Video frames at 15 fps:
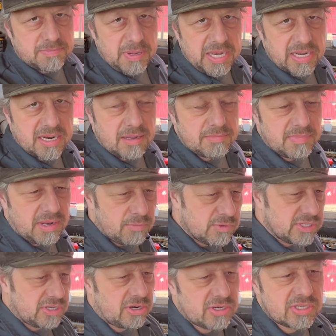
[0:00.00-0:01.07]
painted up, and we'll
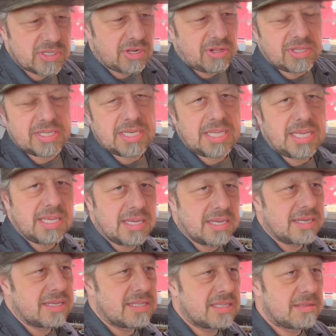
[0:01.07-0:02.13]
start installing
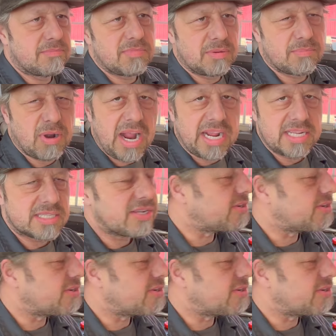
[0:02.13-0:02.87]
the brackets